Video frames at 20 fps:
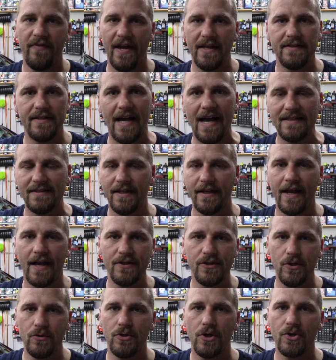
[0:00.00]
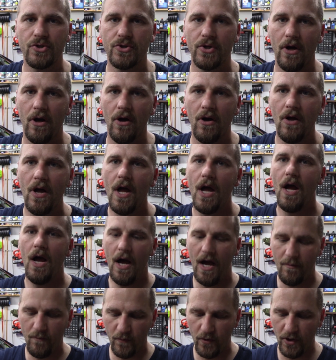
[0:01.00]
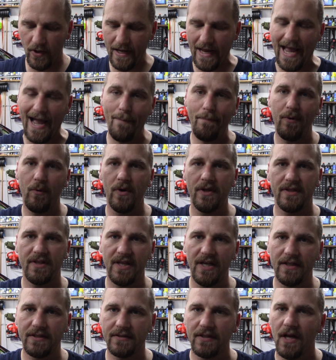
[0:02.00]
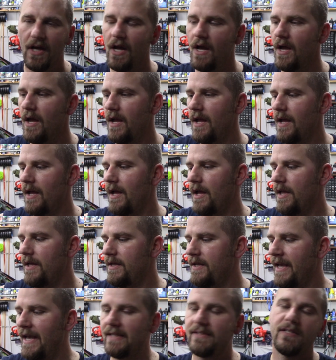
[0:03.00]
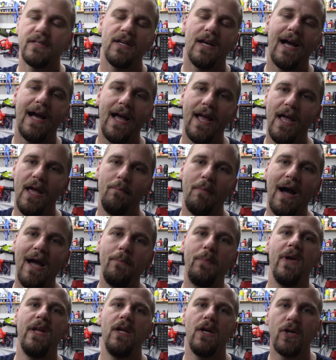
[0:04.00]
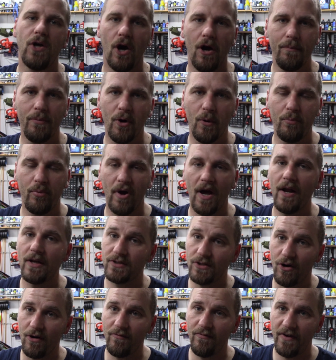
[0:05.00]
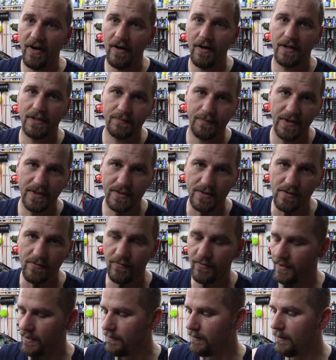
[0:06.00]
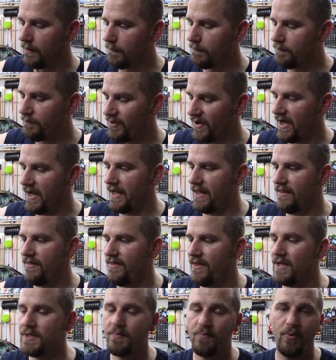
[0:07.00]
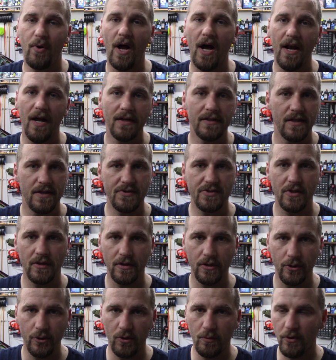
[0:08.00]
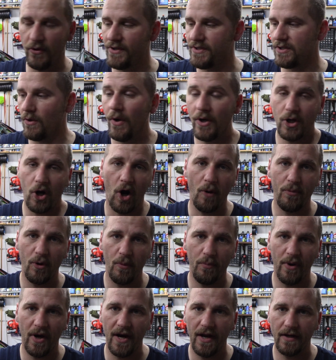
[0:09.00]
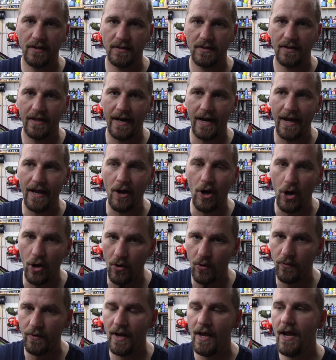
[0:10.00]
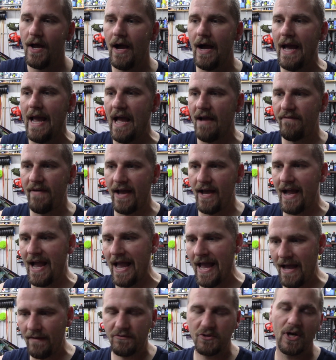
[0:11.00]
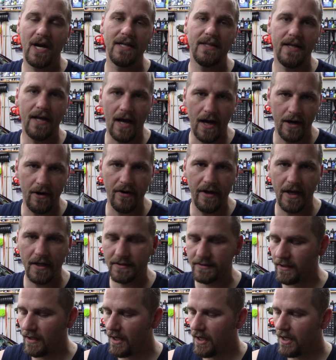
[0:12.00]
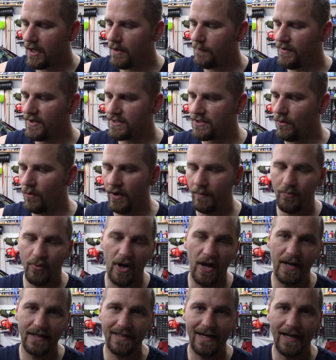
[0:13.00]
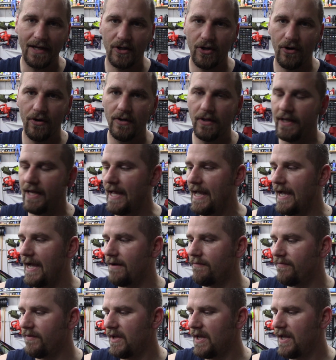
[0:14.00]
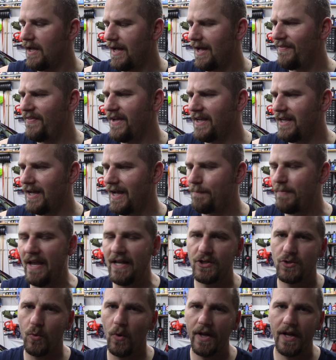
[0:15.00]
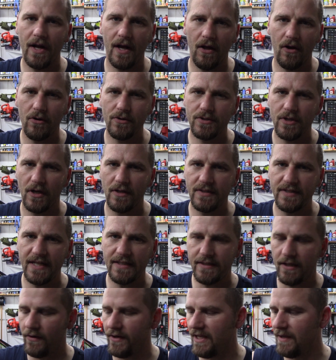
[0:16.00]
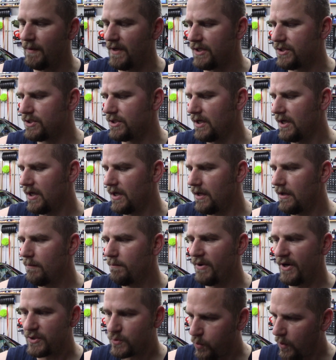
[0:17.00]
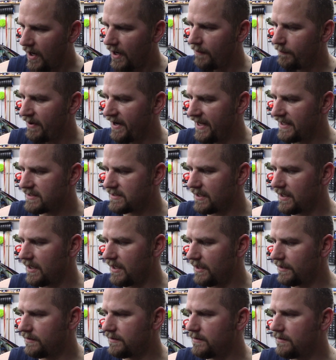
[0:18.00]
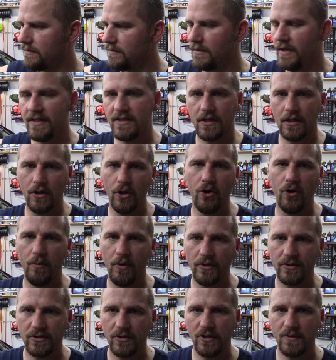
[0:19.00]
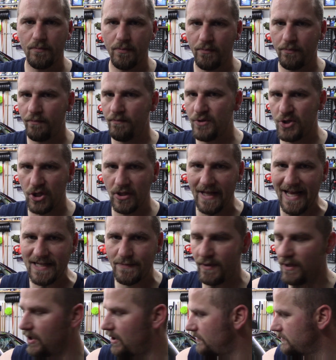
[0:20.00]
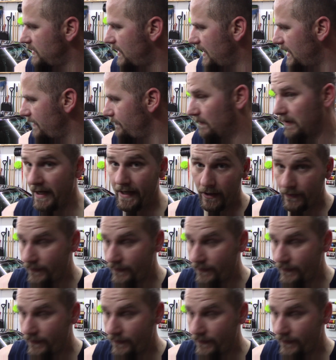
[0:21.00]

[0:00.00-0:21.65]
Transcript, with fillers: fantastic. As you just saw, I'm really happy with this. Yes, in my opinion, CarPro products are very expensive but this product is dilutable. It's the only CarPro product that I own. I have I have tried the IronX. This is the only product that I currently have. I think I paid twenty dollars on detailed image, but it's what but it's uh it's dilutable. So this should last me a long time. Hang